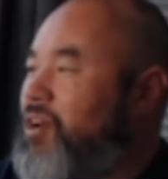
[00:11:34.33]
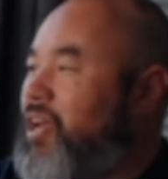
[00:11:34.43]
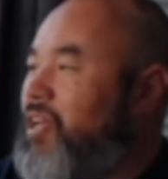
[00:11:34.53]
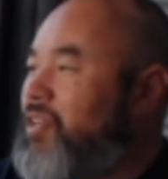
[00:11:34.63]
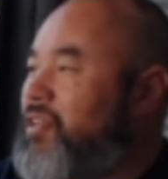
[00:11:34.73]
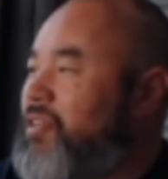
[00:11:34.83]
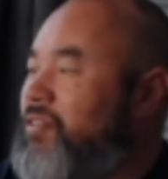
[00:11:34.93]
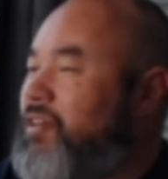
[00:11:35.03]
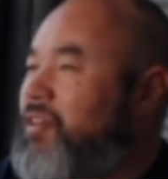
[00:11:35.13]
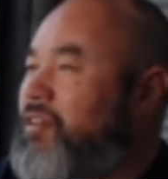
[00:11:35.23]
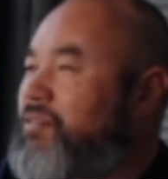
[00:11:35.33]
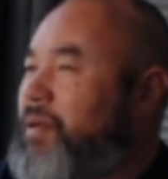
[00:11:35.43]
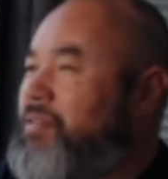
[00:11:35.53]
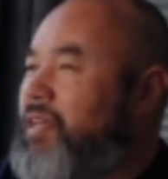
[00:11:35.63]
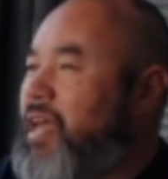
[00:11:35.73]
Yeah, right. The
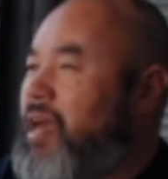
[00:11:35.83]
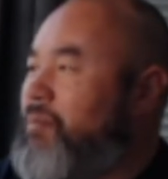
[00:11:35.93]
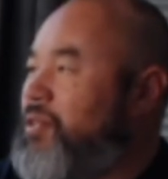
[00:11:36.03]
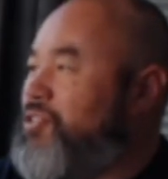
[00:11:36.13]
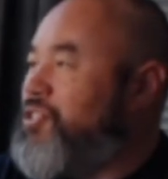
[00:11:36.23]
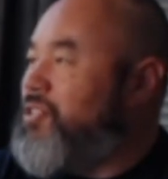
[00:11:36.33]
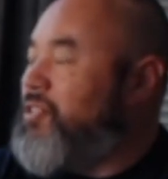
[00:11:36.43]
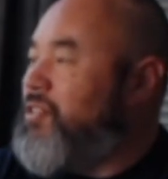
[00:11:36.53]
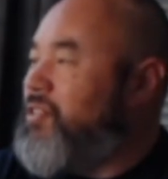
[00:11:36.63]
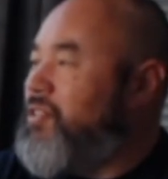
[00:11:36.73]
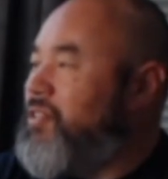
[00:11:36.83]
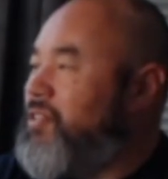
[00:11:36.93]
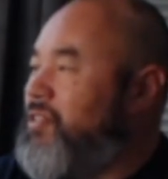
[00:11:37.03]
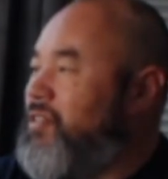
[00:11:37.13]
seaweed and the fish inside the